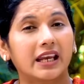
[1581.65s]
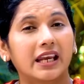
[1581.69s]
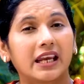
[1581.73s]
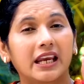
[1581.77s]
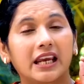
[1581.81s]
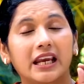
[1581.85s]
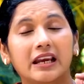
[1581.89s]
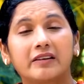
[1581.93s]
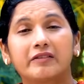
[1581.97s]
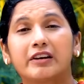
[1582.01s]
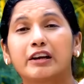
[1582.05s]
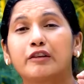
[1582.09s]

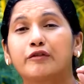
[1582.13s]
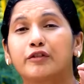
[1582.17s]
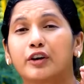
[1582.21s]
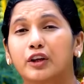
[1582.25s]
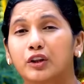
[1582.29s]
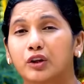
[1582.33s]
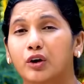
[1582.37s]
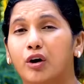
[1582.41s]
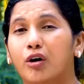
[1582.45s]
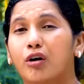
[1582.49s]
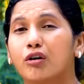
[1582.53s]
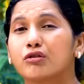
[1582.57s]
even
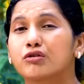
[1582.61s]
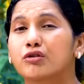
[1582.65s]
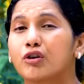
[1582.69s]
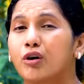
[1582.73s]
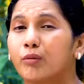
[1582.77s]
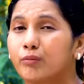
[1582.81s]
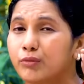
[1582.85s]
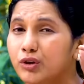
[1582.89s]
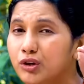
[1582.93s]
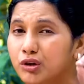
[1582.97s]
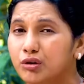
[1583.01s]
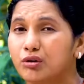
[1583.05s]
for those
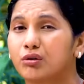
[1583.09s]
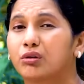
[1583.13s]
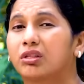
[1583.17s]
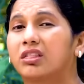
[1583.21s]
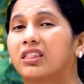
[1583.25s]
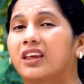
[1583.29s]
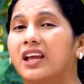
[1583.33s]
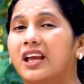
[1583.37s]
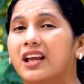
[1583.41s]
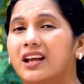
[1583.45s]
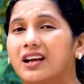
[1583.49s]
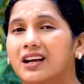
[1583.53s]
whom you
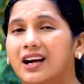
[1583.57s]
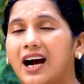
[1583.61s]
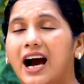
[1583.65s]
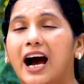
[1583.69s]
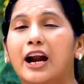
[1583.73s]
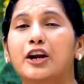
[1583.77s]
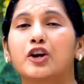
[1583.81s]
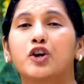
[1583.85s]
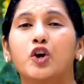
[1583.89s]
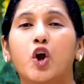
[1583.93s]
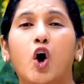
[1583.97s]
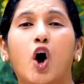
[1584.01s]
think
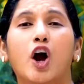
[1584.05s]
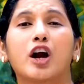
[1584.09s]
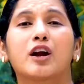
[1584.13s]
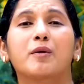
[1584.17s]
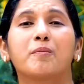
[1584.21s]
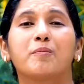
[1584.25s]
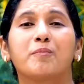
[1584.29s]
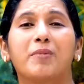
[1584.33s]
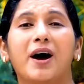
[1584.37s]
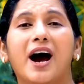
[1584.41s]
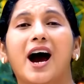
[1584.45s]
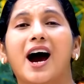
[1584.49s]
are
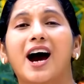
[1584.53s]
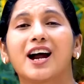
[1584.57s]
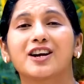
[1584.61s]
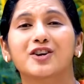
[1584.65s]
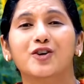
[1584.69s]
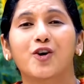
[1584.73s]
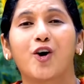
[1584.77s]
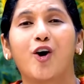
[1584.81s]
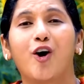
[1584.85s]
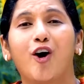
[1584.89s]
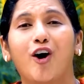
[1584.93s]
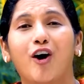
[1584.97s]
not
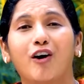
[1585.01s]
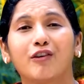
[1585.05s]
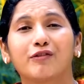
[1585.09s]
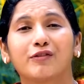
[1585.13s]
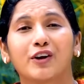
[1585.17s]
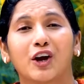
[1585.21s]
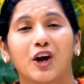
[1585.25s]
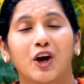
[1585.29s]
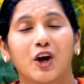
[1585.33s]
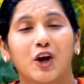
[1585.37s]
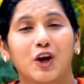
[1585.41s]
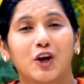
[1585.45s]
part
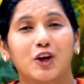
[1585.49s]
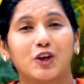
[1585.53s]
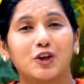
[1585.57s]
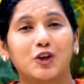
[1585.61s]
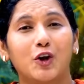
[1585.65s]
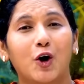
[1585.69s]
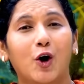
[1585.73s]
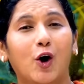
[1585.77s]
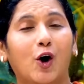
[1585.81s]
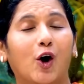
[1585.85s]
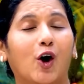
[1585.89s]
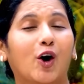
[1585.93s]
of
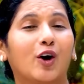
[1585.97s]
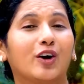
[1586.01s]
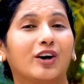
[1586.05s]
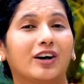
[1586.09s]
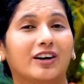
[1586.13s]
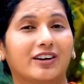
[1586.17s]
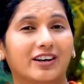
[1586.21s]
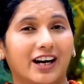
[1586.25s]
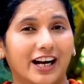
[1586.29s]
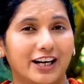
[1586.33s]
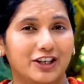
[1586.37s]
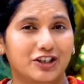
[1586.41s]
your
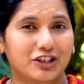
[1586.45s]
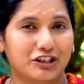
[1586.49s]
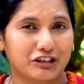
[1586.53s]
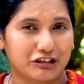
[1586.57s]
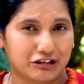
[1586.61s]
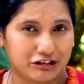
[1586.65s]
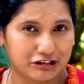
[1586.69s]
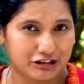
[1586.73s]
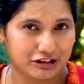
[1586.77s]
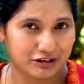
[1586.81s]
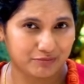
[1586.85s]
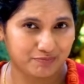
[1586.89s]

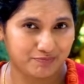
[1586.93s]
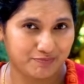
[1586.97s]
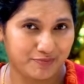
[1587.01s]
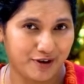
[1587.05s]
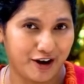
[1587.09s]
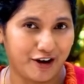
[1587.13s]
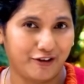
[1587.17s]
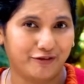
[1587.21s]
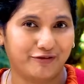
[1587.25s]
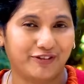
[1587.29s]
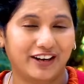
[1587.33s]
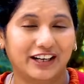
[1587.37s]
righteous,
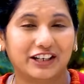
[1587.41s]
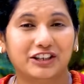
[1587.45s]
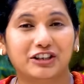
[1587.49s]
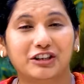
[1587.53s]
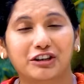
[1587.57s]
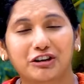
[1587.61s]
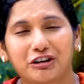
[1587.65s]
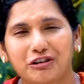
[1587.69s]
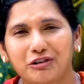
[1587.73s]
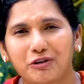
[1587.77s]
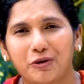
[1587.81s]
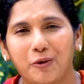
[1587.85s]

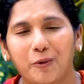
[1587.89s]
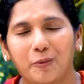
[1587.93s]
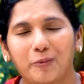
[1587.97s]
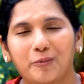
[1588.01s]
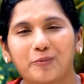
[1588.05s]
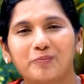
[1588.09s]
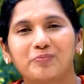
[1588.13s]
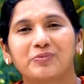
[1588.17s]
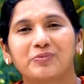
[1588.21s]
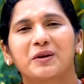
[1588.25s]
perfect group,